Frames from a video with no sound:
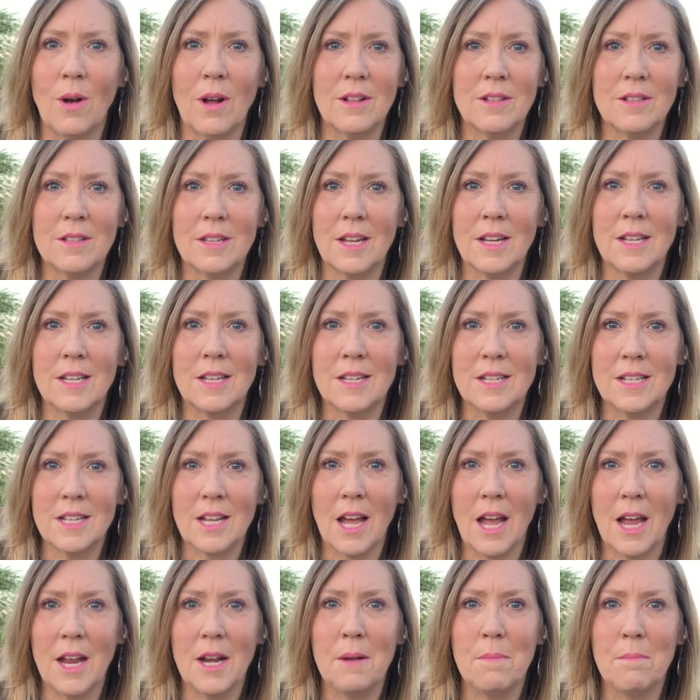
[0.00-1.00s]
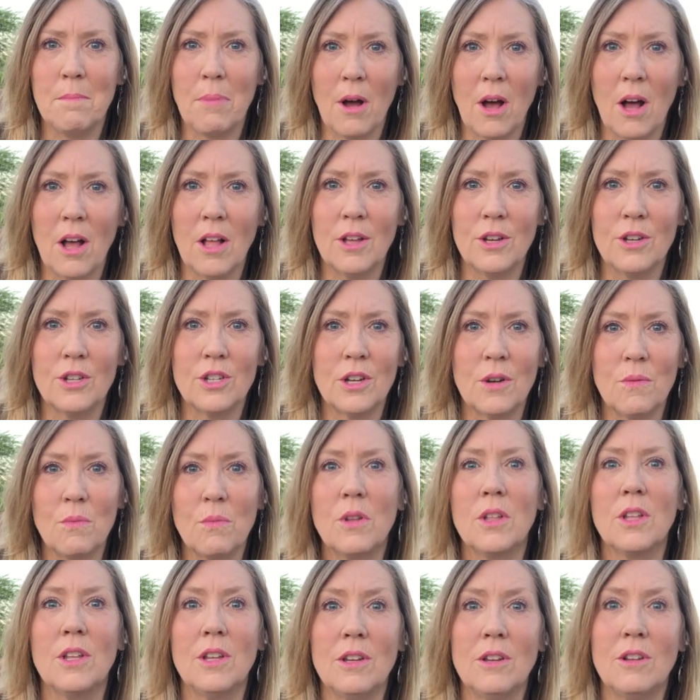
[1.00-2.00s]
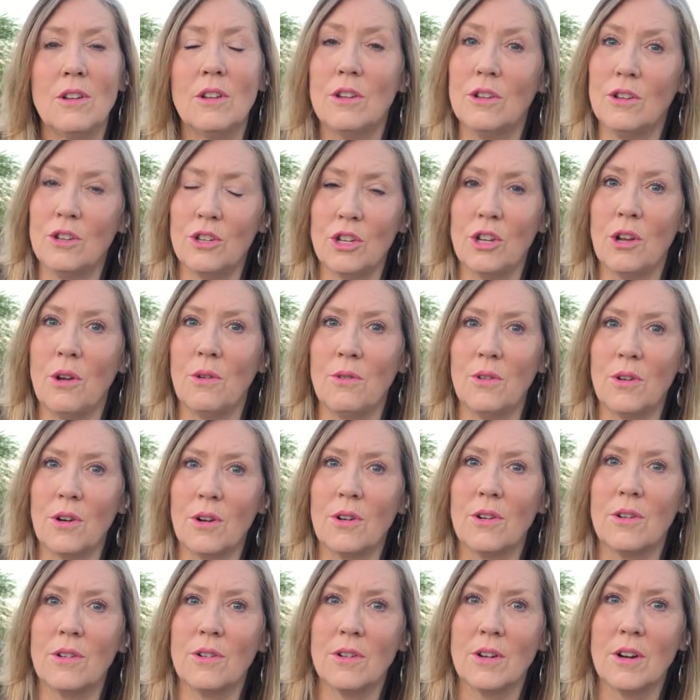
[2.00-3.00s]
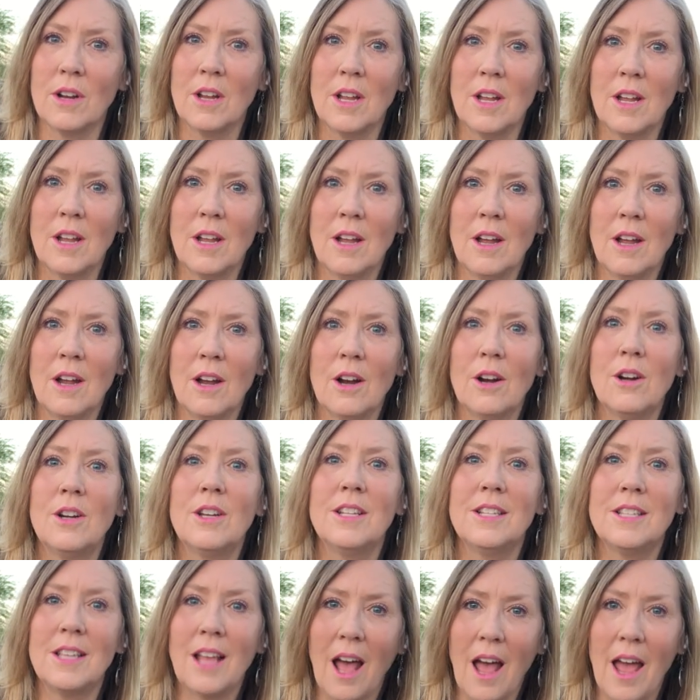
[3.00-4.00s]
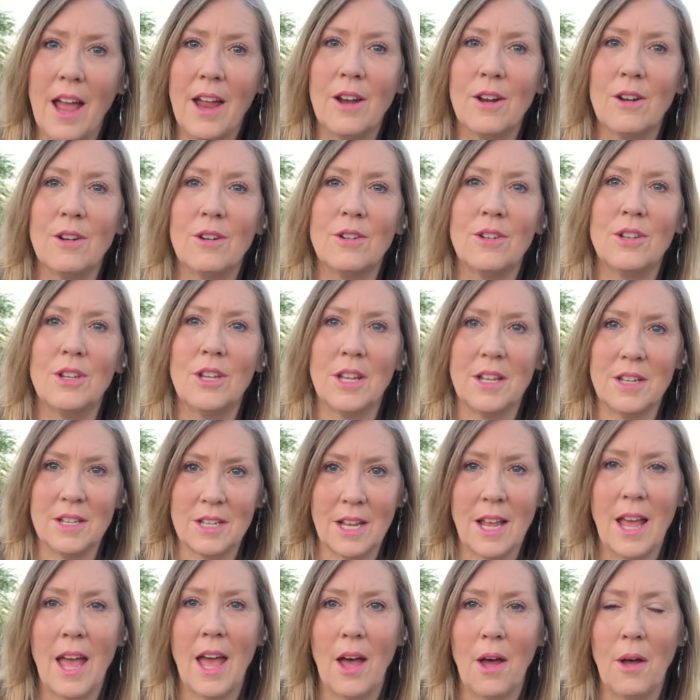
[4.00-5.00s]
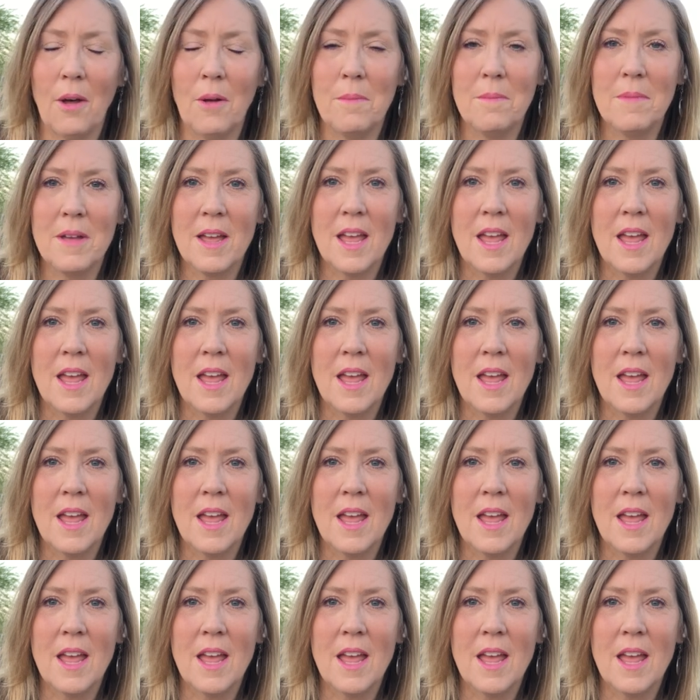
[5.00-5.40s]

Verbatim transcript: all ticked and tied and polished, and really showed her her desire to, to help.